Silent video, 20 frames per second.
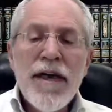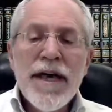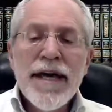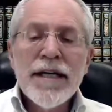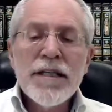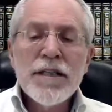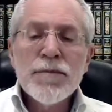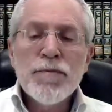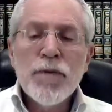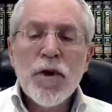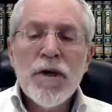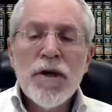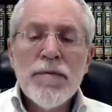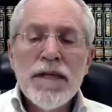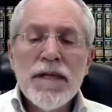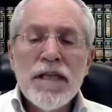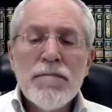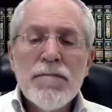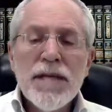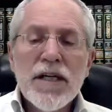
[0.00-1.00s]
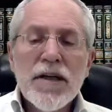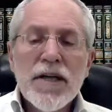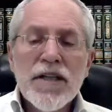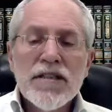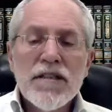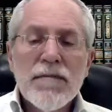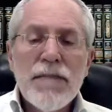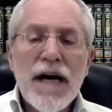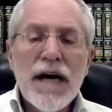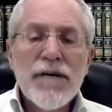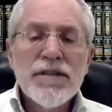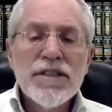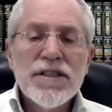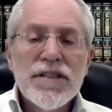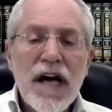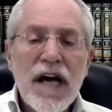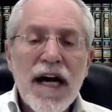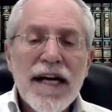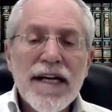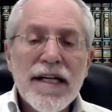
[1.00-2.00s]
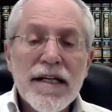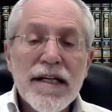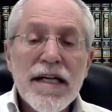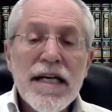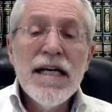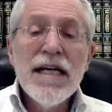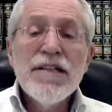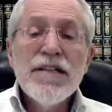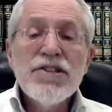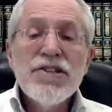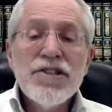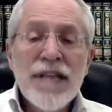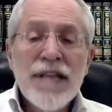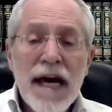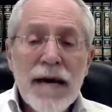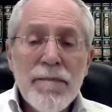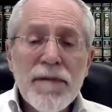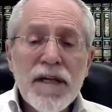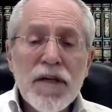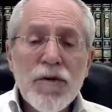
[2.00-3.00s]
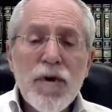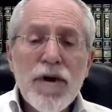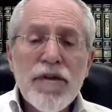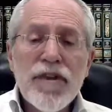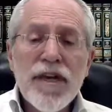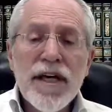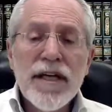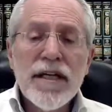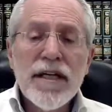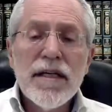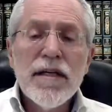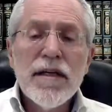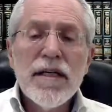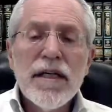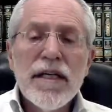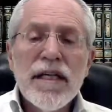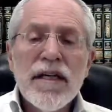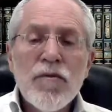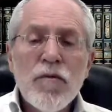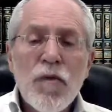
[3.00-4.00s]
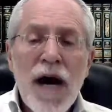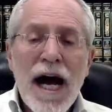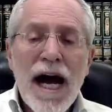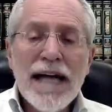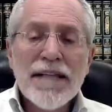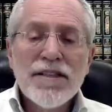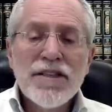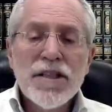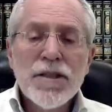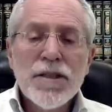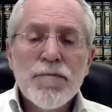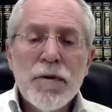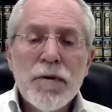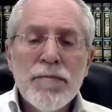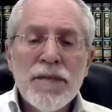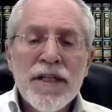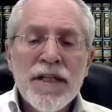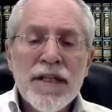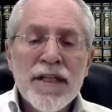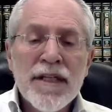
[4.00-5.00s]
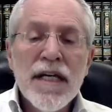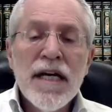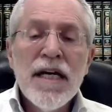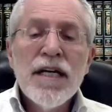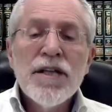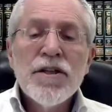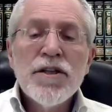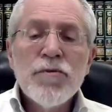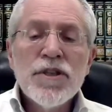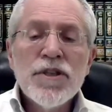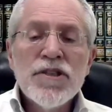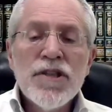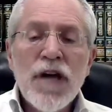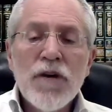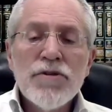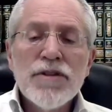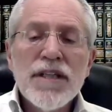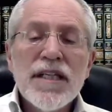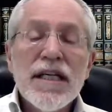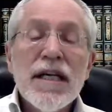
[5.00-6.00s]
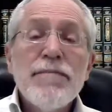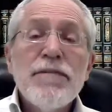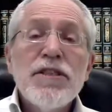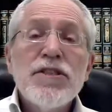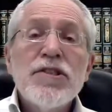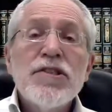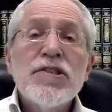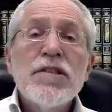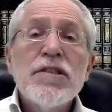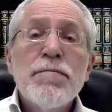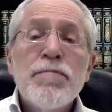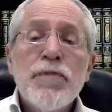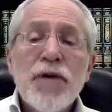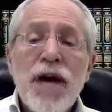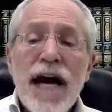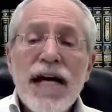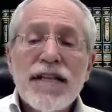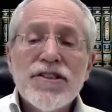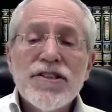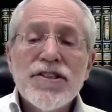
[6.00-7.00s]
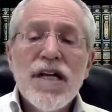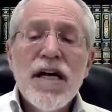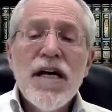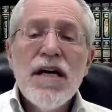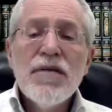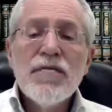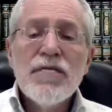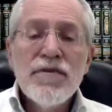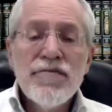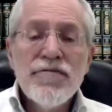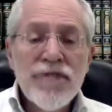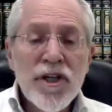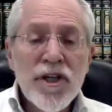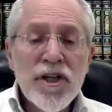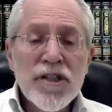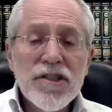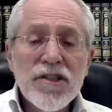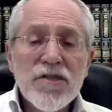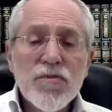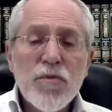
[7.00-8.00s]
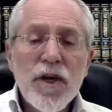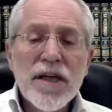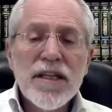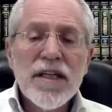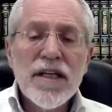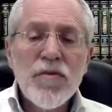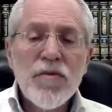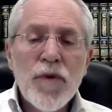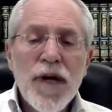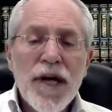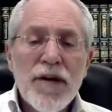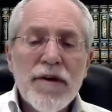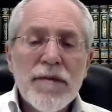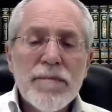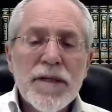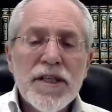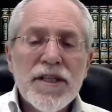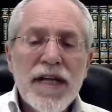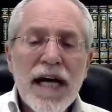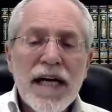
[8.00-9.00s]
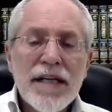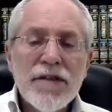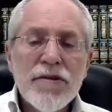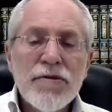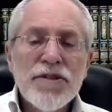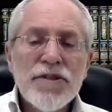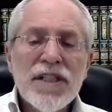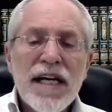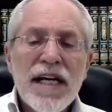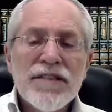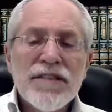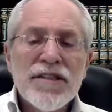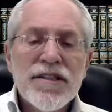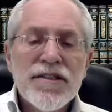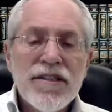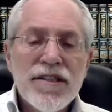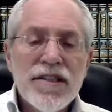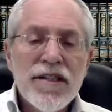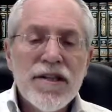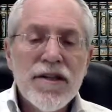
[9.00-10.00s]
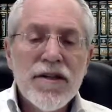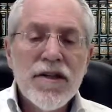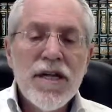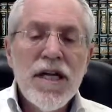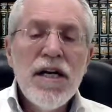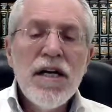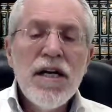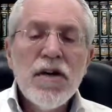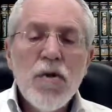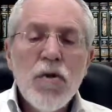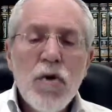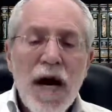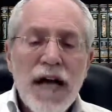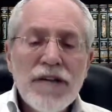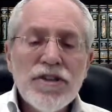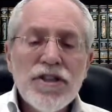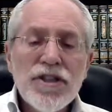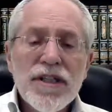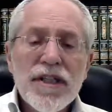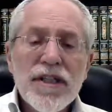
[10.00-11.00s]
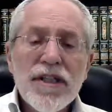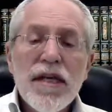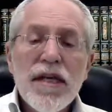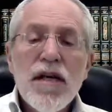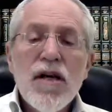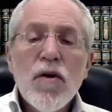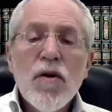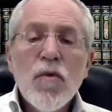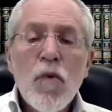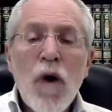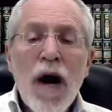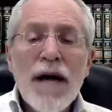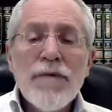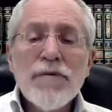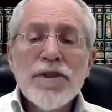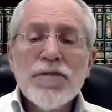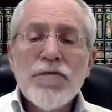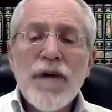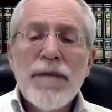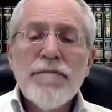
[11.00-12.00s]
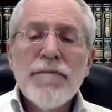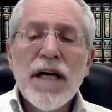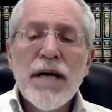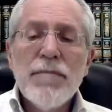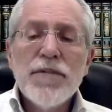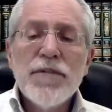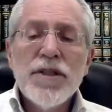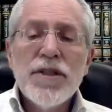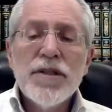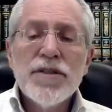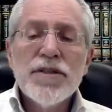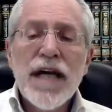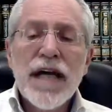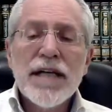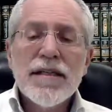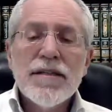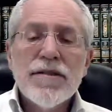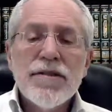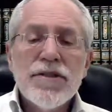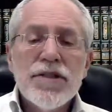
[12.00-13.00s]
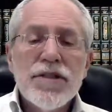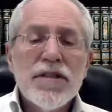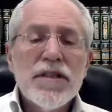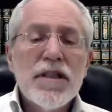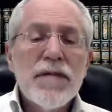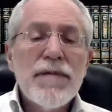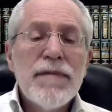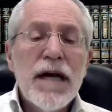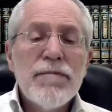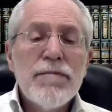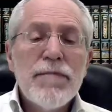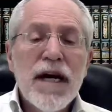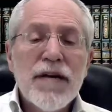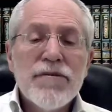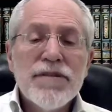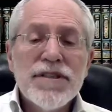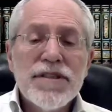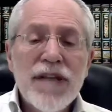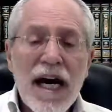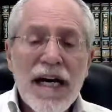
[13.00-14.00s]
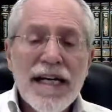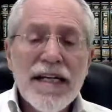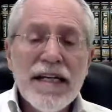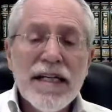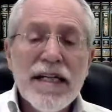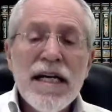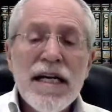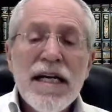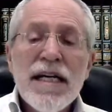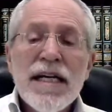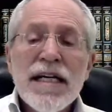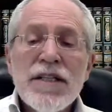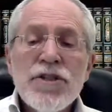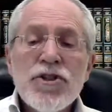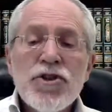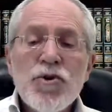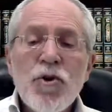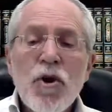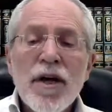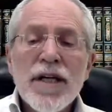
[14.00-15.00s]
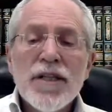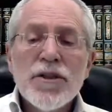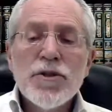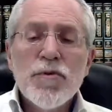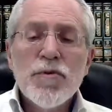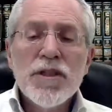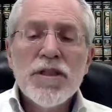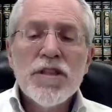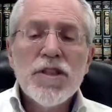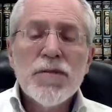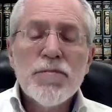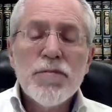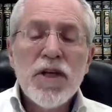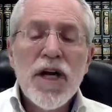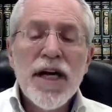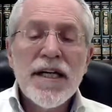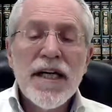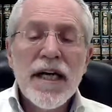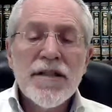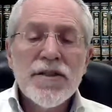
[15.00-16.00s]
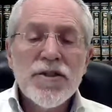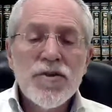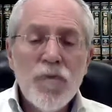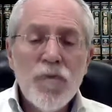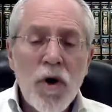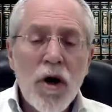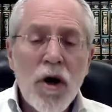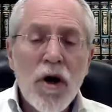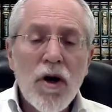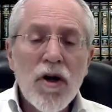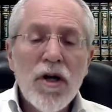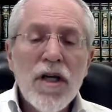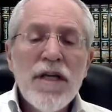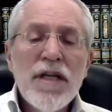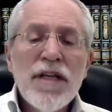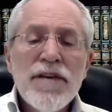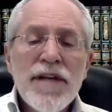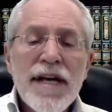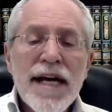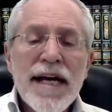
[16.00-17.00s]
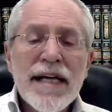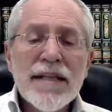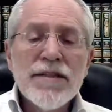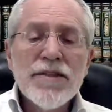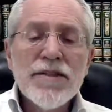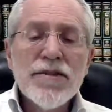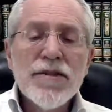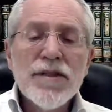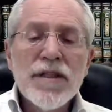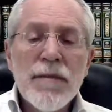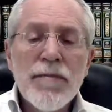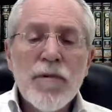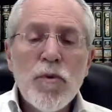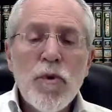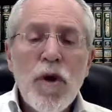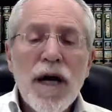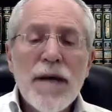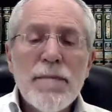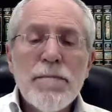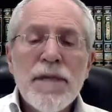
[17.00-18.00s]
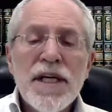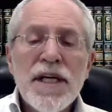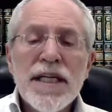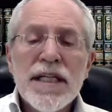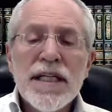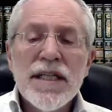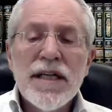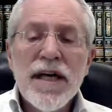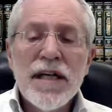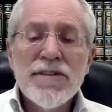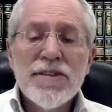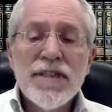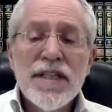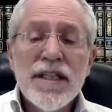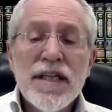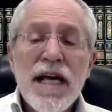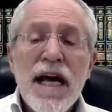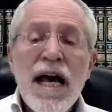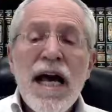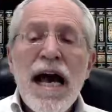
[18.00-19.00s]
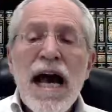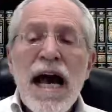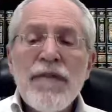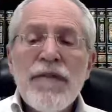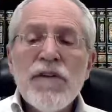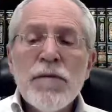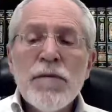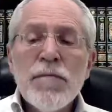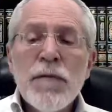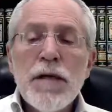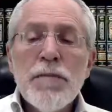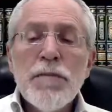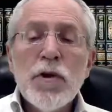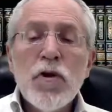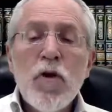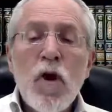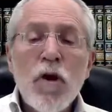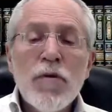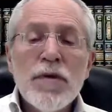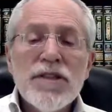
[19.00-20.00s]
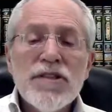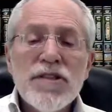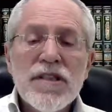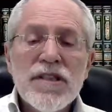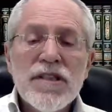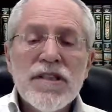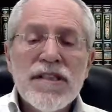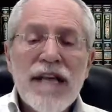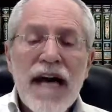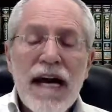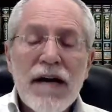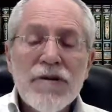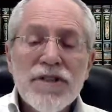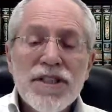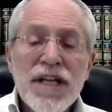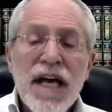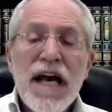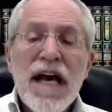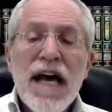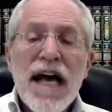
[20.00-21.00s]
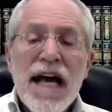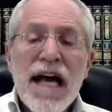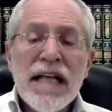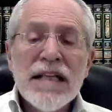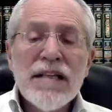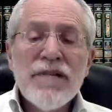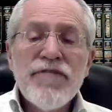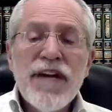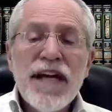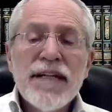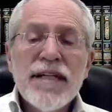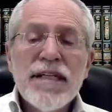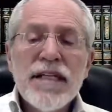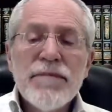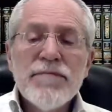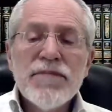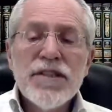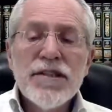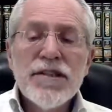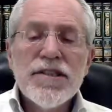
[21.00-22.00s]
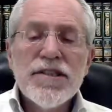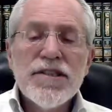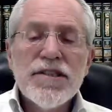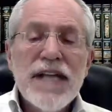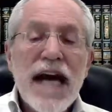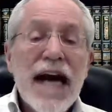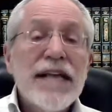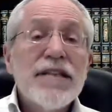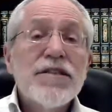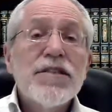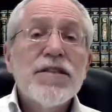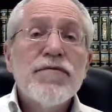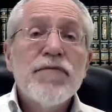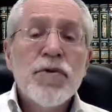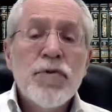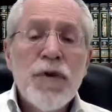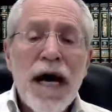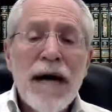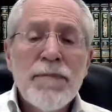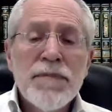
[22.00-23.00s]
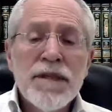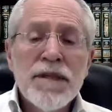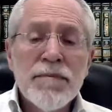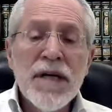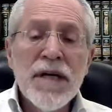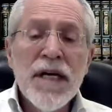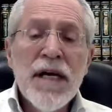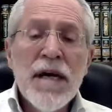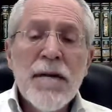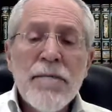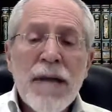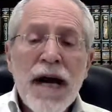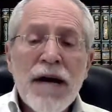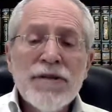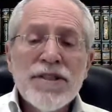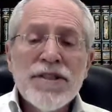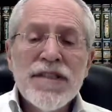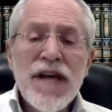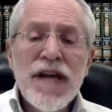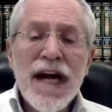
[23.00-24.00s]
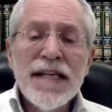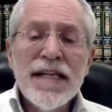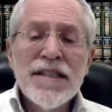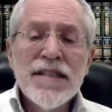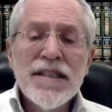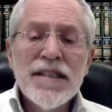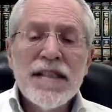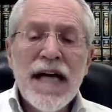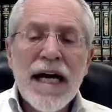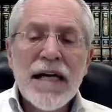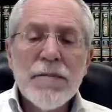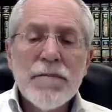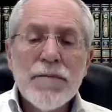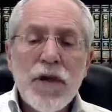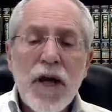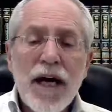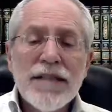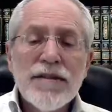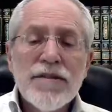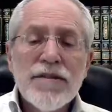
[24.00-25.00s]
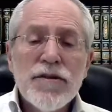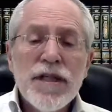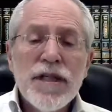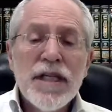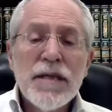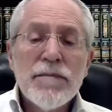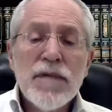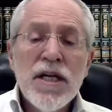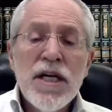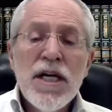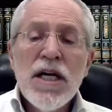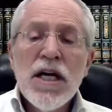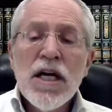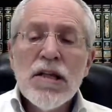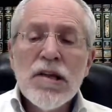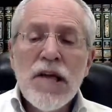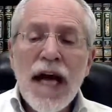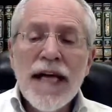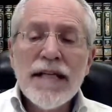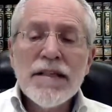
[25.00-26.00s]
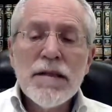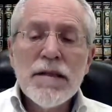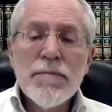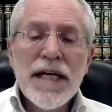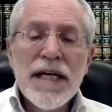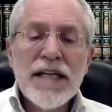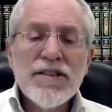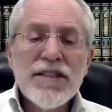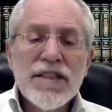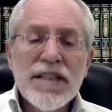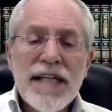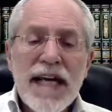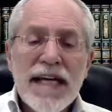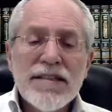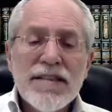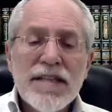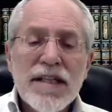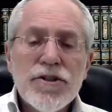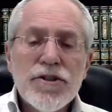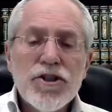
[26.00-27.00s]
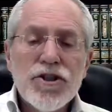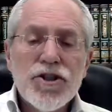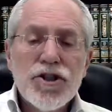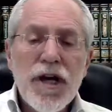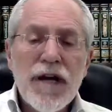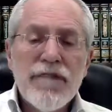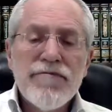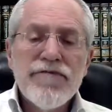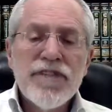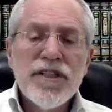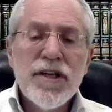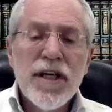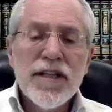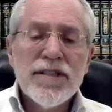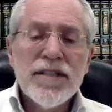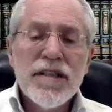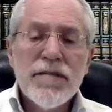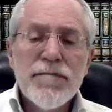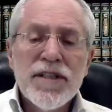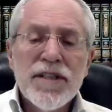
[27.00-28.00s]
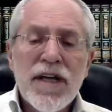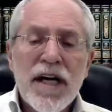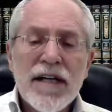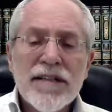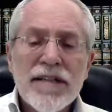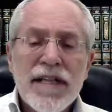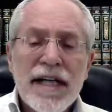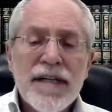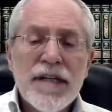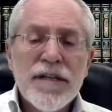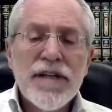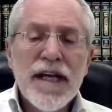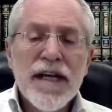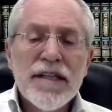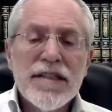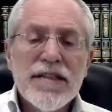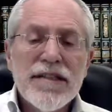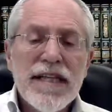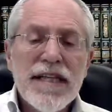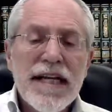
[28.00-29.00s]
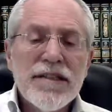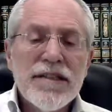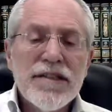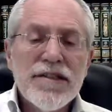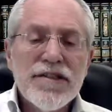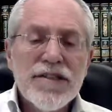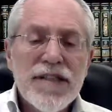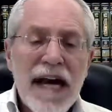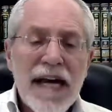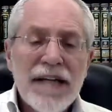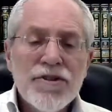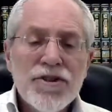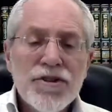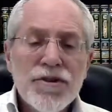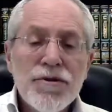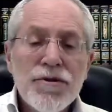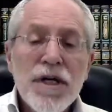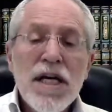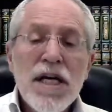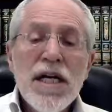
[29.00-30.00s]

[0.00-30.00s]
It is prohibited because of marisayin. Stamping with it in wax is permitted. The resulting image is depressed. Reversed, one can wear it but not use it as a seal. Question: why was Rabban Gamliel not concerned about marisayin? His drawings were displayed on his wall. The answer: number one, being a nasi, having people always in his house, elevated him to the status of a rabbim. Marisayin did not apply to him like the base knesset Shavi Yosef in Ardeo that contained the statue.